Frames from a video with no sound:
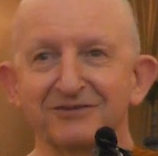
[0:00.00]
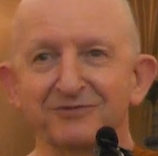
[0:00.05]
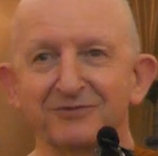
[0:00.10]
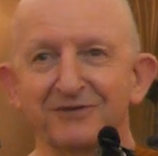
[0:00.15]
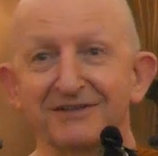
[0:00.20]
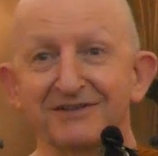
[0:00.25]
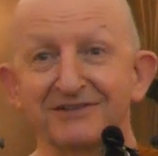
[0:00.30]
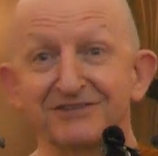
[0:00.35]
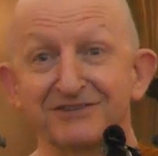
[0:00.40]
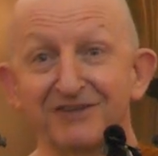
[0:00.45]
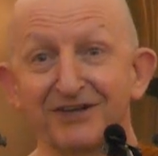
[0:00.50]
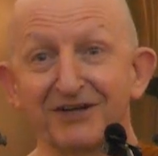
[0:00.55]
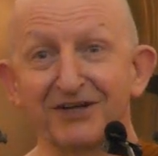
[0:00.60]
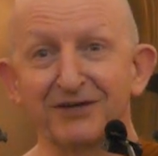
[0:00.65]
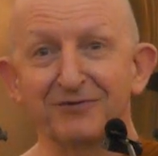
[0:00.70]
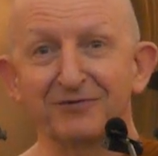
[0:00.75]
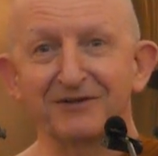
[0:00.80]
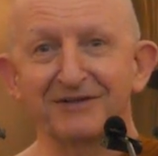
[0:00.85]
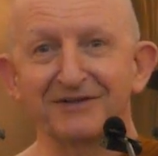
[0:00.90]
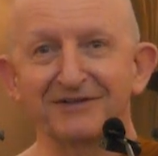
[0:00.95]
as well as
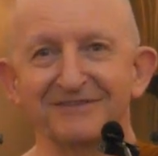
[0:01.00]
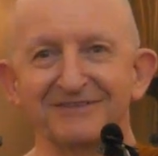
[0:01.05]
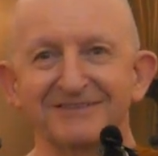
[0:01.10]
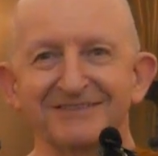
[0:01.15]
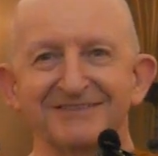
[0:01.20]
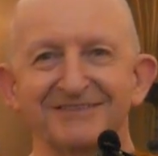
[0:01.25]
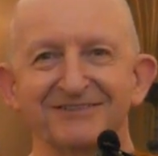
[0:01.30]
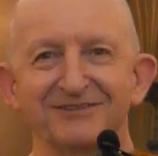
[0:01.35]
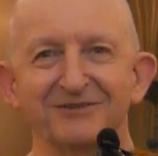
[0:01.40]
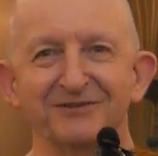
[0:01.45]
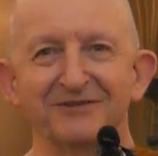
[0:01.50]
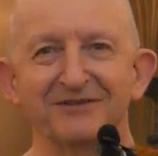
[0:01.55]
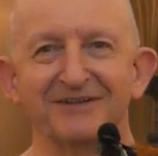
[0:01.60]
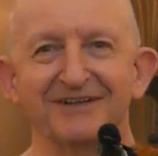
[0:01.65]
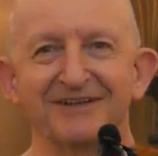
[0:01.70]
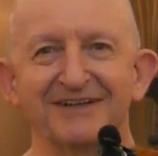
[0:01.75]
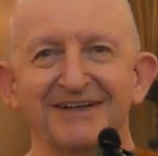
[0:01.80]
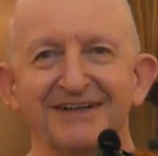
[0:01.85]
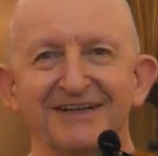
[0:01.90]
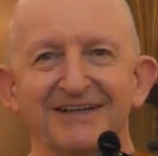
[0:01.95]
dying well, to
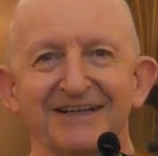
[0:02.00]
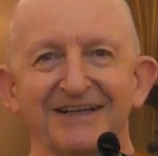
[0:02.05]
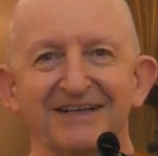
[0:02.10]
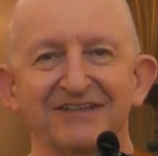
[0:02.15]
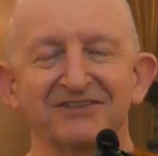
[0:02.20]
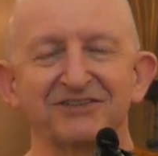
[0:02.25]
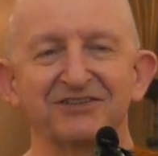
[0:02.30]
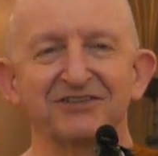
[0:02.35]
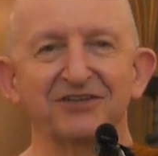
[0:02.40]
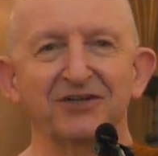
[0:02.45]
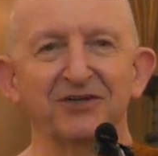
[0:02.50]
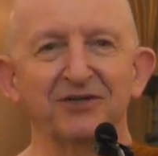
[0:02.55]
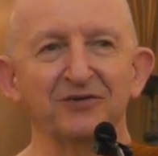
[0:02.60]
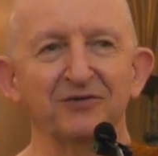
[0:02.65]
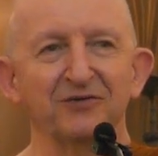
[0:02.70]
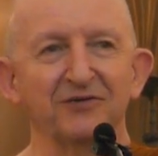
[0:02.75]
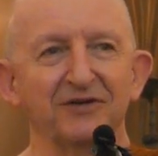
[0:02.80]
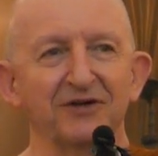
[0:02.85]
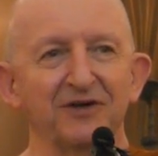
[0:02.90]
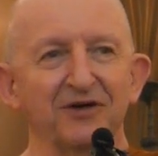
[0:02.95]
get to
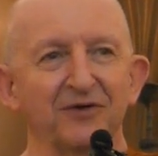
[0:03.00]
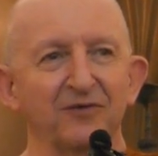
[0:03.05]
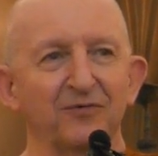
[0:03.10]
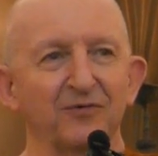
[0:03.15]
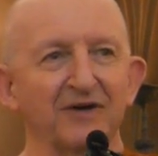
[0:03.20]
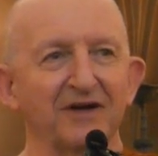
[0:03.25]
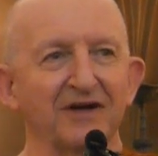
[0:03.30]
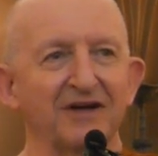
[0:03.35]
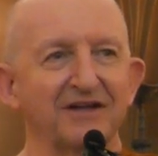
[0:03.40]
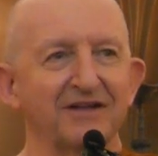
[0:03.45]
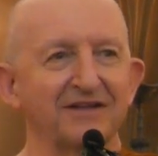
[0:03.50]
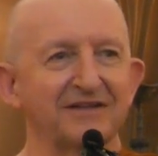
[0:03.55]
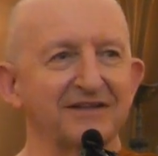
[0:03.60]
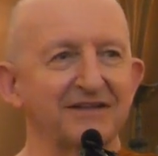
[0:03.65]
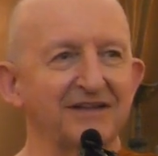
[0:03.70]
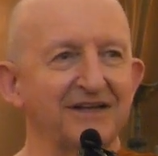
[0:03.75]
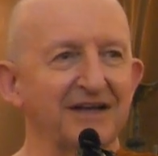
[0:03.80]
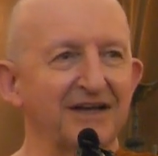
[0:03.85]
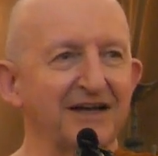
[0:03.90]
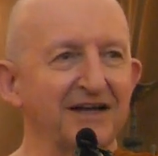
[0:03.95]
know where
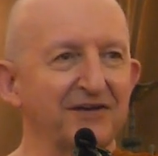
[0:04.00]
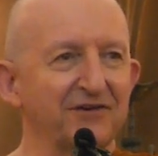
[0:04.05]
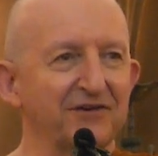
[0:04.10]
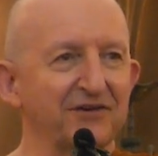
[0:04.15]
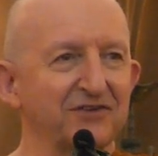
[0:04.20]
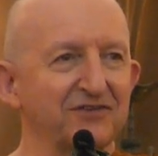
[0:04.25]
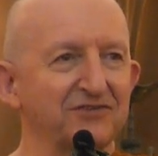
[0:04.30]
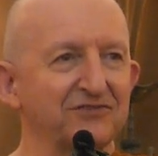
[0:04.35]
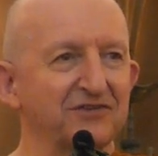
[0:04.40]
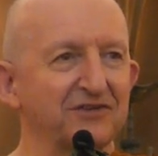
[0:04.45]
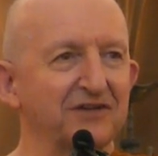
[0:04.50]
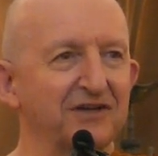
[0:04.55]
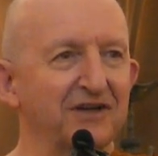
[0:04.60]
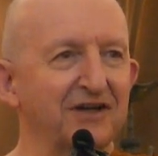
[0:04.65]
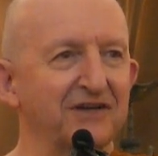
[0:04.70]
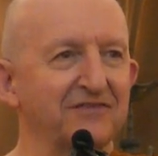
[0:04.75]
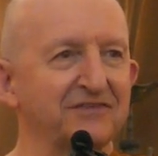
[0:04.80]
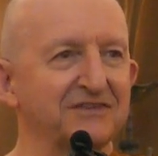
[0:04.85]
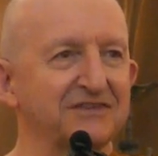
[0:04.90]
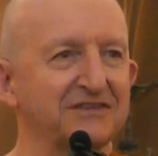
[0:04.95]
the areas
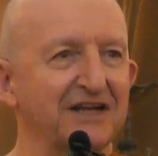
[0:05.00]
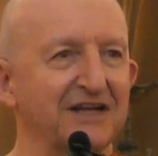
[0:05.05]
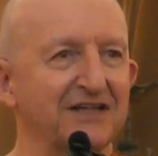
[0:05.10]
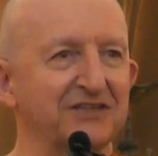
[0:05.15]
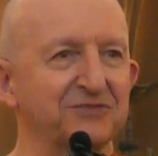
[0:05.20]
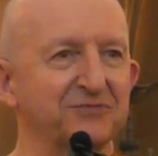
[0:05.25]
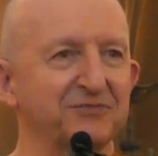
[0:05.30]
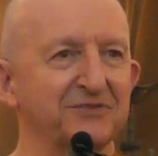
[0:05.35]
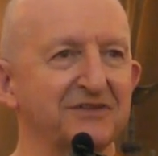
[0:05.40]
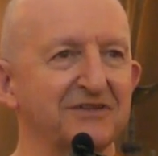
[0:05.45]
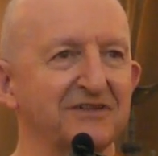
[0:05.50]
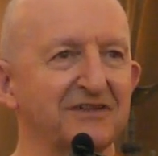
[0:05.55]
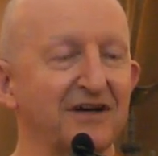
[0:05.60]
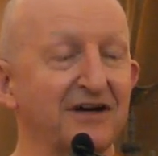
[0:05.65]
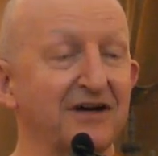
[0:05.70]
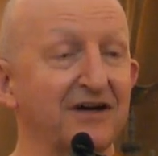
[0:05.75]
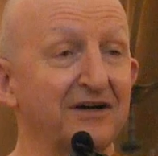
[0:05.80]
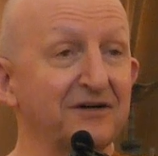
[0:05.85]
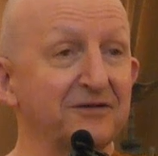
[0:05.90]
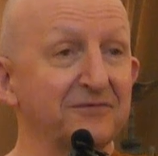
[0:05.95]
of attachment
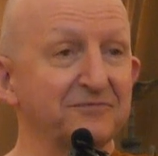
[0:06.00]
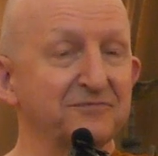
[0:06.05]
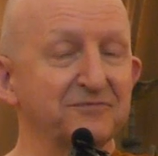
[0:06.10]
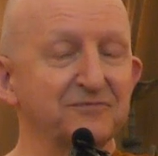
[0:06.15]
are.